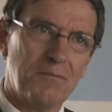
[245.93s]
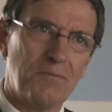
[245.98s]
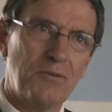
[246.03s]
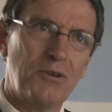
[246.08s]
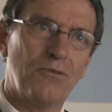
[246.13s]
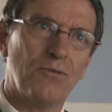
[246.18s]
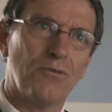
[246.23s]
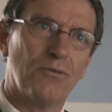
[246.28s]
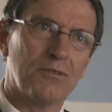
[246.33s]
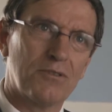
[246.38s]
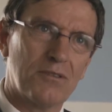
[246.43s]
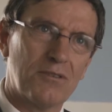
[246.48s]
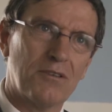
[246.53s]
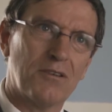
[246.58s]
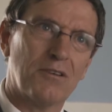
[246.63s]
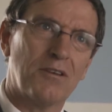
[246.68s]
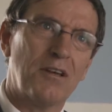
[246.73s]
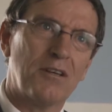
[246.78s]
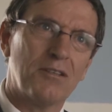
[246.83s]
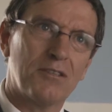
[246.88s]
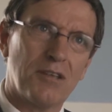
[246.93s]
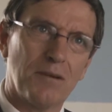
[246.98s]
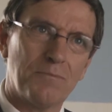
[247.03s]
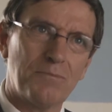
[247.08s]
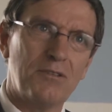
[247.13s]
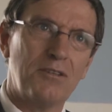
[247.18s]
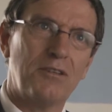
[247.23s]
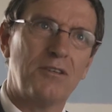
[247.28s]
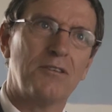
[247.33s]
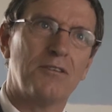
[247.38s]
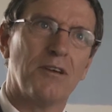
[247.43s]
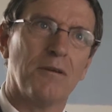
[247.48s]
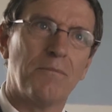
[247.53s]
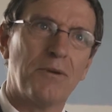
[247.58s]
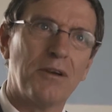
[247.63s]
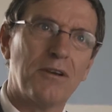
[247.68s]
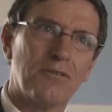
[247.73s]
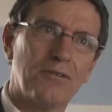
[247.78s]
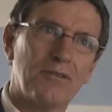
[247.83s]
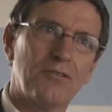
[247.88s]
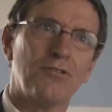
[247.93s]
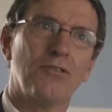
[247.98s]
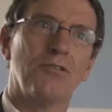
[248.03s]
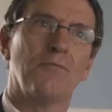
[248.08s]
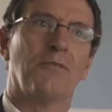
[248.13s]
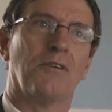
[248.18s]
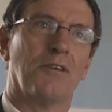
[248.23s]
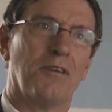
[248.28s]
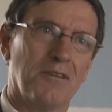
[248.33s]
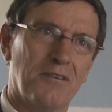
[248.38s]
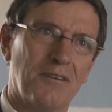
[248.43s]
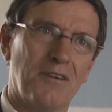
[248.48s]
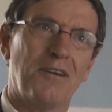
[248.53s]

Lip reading: because the subsidies are bigger in Germany.